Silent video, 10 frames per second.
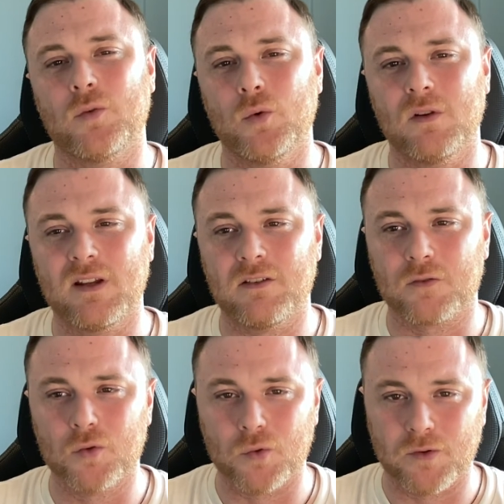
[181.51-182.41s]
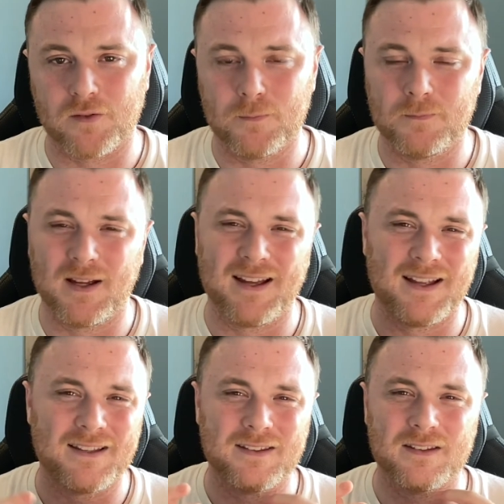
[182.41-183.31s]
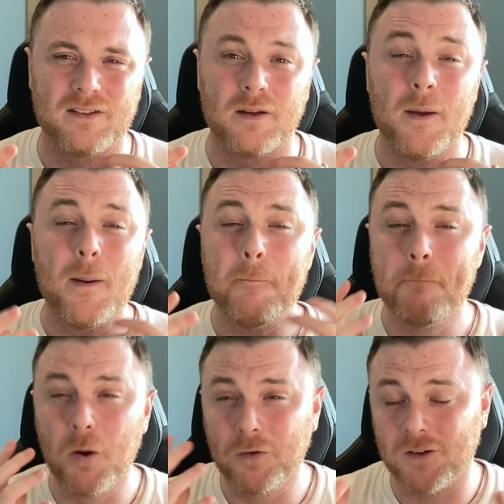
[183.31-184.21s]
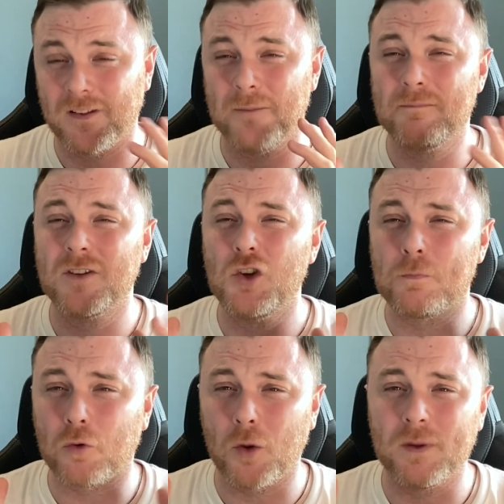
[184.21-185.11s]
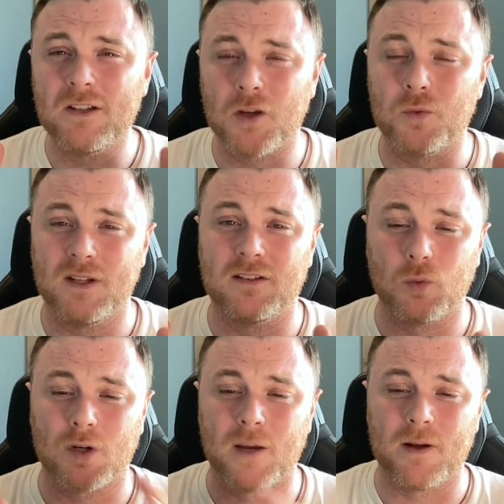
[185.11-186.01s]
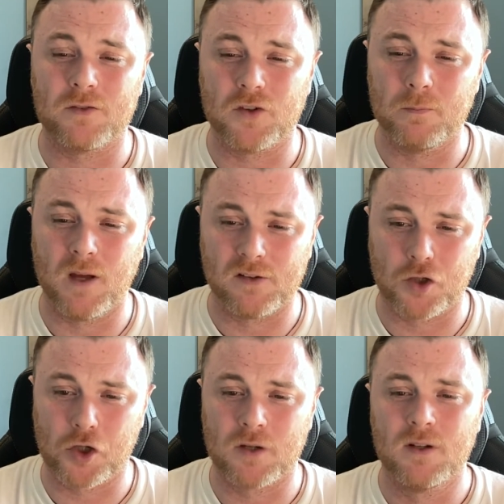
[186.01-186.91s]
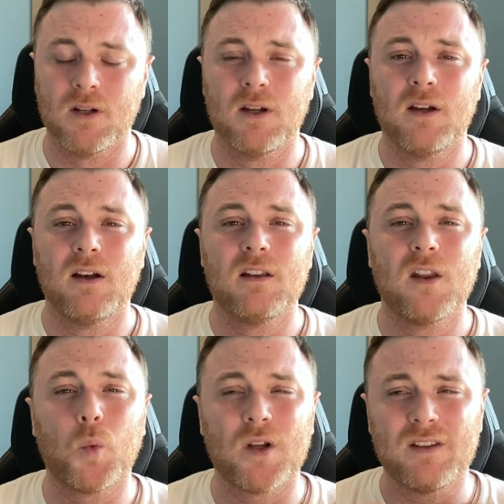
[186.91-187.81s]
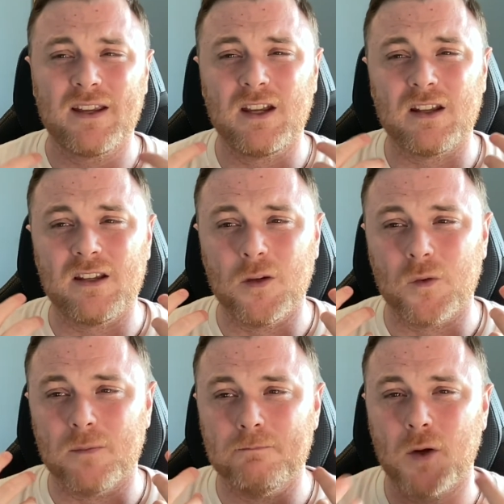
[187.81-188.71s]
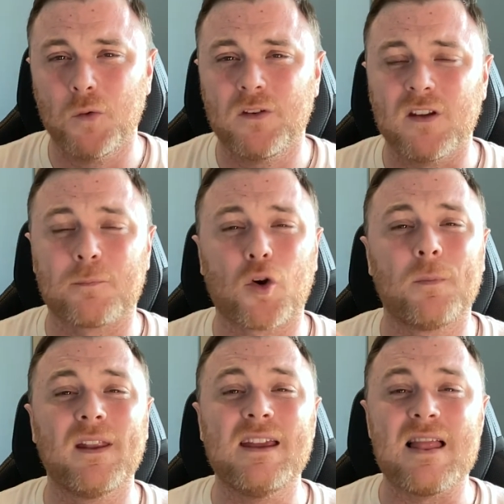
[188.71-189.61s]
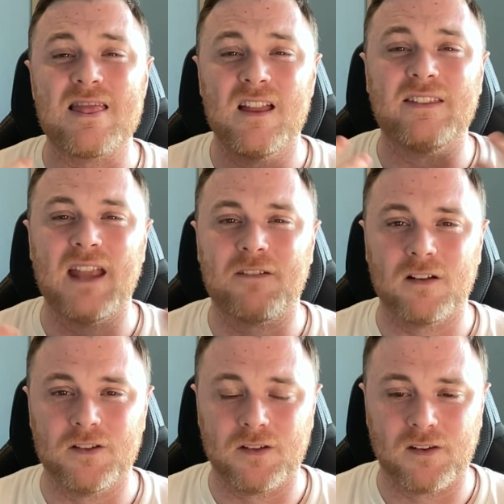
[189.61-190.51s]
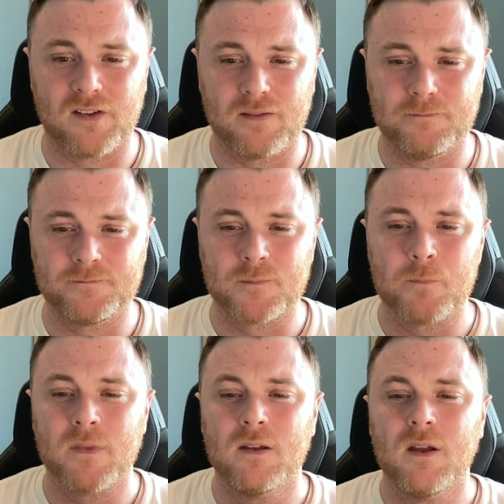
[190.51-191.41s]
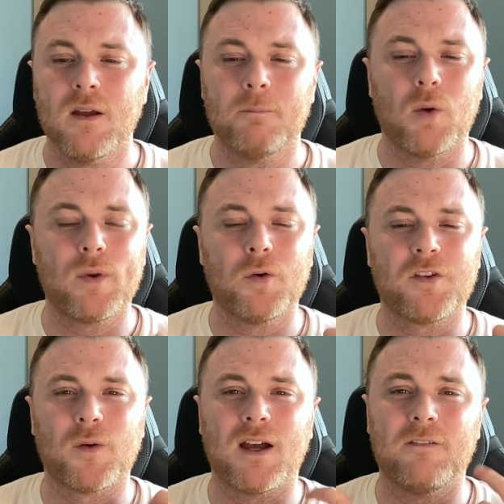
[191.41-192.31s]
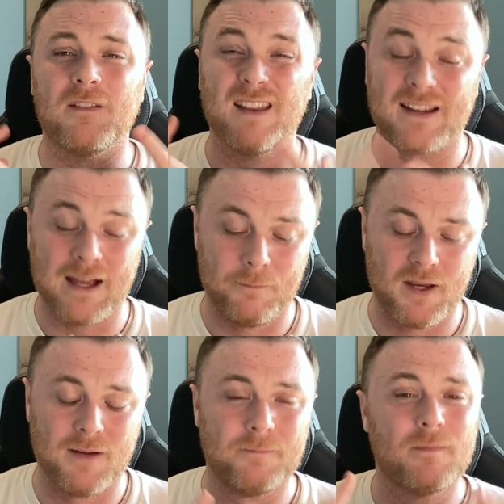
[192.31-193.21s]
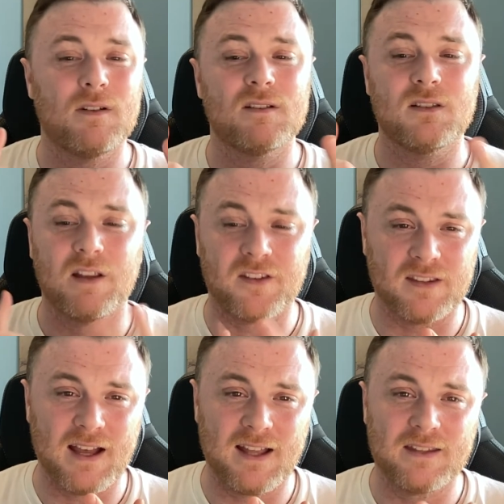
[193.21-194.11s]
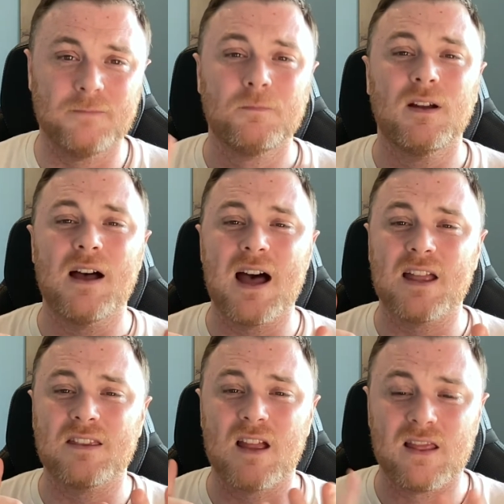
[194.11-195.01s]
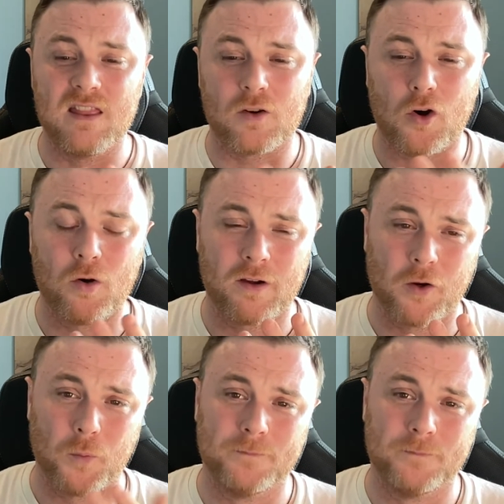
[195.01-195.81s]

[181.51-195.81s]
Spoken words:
all of these rules, and most of them you probably don't need to worry about too much. The one that you're going to use the most is probably the Netherlands. But we also have the Gambia, the Sudan, and the Congo.